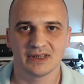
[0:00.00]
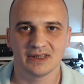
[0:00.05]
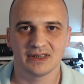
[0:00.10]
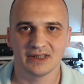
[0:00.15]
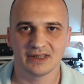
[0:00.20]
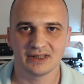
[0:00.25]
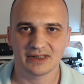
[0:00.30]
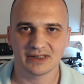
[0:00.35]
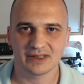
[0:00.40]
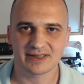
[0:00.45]

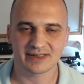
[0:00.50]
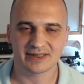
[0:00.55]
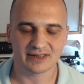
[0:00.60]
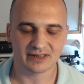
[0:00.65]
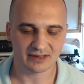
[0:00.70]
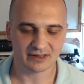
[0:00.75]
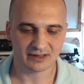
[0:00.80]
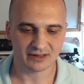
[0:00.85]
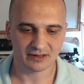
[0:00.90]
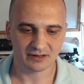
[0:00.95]
it is
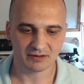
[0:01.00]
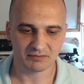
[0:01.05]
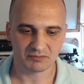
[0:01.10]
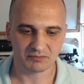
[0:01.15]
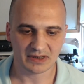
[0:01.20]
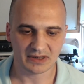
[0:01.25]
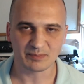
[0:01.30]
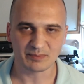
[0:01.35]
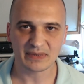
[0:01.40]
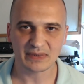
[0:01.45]

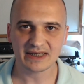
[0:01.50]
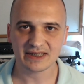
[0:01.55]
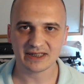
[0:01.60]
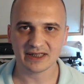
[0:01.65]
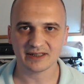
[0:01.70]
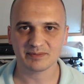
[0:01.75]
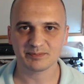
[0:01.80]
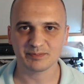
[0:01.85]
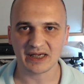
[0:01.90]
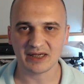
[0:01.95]

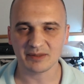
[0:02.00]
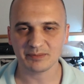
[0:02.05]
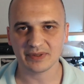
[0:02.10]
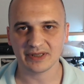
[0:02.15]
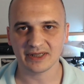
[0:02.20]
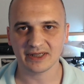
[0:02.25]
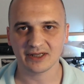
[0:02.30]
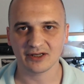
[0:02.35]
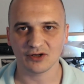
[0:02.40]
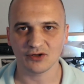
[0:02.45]
immediate
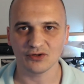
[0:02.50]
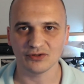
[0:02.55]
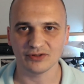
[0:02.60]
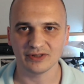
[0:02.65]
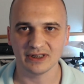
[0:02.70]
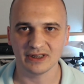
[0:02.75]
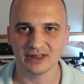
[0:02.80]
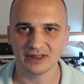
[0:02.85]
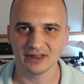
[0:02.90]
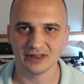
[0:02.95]
payback on
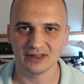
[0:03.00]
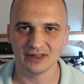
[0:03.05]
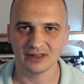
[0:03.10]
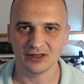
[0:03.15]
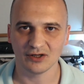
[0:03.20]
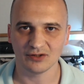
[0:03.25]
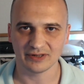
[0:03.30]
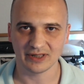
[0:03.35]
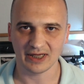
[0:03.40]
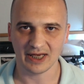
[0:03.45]

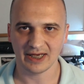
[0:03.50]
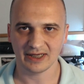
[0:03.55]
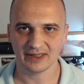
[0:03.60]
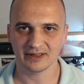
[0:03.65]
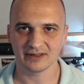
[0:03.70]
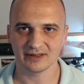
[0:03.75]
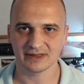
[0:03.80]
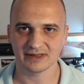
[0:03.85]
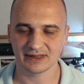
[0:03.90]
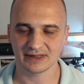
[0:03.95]
the
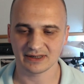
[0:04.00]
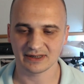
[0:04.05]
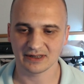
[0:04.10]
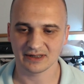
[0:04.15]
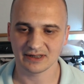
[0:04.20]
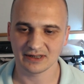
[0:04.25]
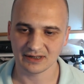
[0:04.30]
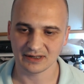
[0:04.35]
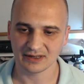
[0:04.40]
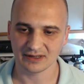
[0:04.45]
hackers'
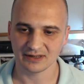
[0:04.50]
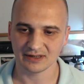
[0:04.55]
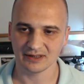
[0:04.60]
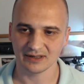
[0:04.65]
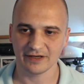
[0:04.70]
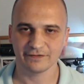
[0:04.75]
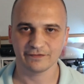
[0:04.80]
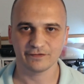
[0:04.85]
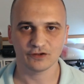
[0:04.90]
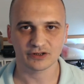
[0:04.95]

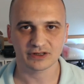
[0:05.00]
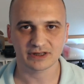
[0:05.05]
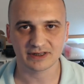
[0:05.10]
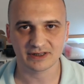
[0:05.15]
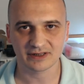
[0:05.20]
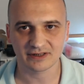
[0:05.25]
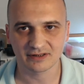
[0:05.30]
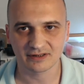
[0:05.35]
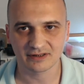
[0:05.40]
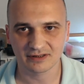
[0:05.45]

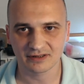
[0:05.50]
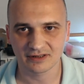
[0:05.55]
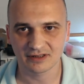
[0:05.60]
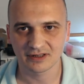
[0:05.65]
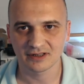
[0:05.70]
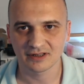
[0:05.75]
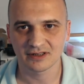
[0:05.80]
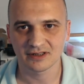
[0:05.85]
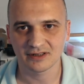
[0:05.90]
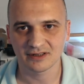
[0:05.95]
efforts.
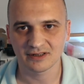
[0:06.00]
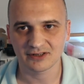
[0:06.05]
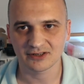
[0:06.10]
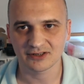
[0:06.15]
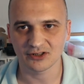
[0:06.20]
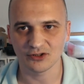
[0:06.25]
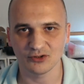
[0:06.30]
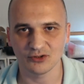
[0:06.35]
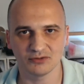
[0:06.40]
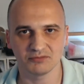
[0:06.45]

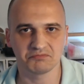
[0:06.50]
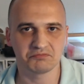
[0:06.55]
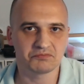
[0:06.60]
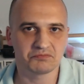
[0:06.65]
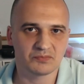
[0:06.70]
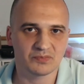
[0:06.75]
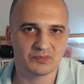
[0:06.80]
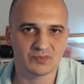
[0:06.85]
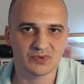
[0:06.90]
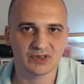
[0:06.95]
So
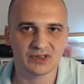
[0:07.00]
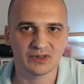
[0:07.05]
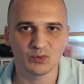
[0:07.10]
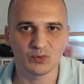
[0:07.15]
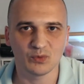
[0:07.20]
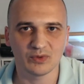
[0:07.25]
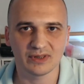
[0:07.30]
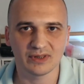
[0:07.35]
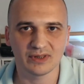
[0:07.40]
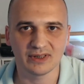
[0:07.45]

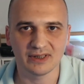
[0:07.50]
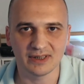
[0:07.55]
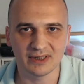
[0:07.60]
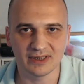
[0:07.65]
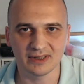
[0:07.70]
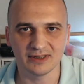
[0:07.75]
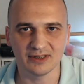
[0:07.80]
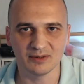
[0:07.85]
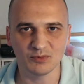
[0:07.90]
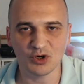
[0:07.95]

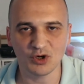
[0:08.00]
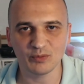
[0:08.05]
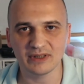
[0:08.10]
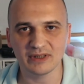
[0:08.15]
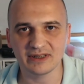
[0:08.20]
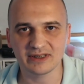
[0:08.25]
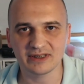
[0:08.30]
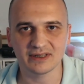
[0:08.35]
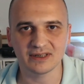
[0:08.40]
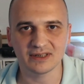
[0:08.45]
the
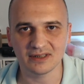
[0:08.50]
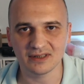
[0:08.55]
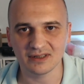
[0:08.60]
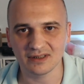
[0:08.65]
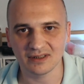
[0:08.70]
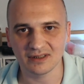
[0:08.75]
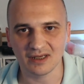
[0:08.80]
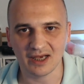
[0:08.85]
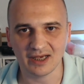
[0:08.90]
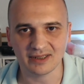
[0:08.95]
moment
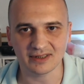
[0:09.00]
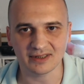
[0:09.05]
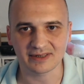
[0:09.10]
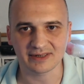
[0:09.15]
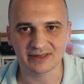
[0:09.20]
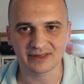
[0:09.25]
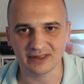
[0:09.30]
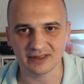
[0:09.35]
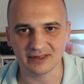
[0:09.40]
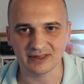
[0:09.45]
hackers
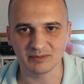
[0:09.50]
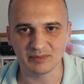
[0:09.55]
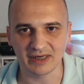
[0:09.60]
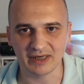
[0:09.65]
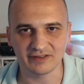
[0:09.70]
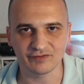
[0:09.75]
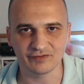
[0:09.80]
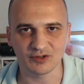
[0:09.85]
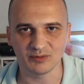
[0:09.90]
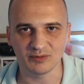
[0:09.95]
steal the
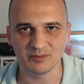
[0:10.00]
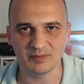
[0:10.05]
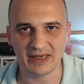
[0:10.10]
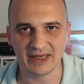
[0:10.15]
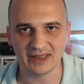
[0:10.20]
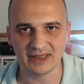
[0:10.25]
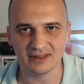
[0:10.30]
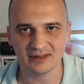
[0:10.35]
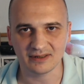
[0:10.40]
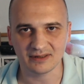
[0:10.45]
money from a
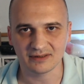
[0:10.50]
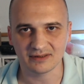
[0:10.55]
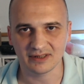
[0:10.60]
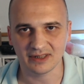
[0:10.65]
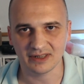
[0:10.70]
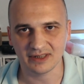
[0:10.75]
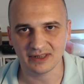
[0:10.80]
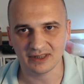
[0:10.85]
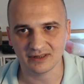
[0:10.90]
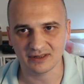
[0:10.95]
bank,
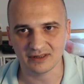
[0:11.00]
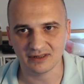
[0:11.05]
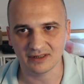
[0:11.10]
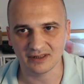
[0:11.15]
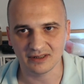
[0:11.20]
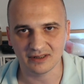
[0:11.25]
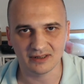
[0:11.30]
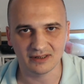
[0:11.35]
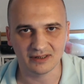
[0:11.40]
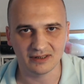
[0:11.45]
they can
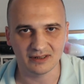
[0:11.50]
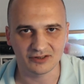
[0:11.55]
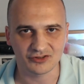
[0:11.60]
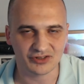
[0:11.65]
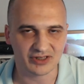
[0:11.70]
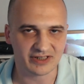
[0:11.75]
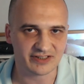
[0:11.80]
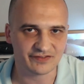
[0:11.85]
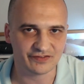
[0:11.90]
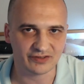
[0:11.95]

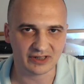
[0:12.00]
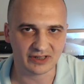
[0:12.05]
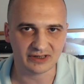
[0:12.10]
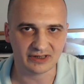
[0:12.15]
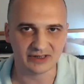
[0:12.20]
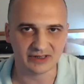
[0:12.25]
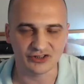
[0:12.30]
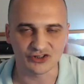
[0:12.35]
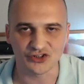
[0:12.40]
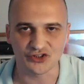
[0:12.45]
transfer it
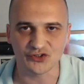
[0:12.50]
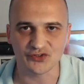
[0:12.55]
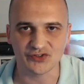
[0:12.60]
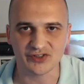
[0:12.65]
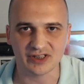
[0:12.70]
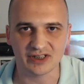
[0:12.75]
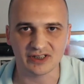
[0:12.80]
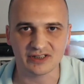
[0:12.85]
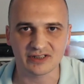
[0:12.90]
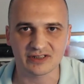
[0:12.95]
and use
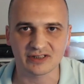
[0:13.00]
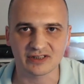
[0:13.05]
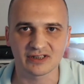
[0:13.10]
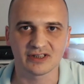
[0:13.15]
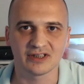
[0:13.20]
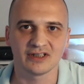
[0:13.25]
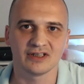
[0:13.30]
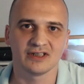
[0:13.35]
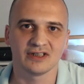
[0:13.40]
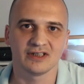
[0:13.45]
it
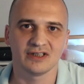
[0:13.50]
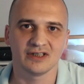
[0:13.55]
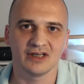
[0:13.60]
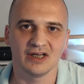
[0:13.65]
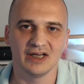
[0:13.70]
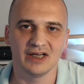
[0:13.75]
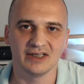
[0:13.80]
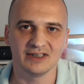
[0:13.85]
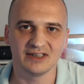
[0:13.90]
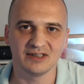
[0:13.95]

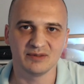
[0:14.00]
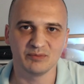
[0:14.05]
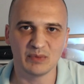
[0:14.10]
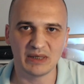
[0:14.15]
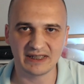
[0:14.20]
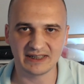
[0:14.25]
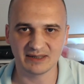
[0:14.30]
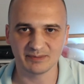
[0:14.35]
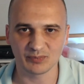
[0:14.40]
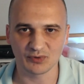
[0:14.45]
and
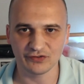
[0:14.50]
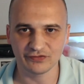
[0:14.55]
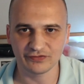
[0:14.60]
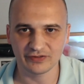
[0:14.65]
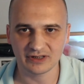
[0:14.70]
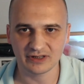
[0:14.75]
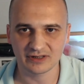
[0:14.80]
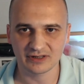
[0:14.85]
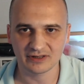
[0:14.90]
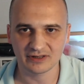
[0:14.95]
make the profit,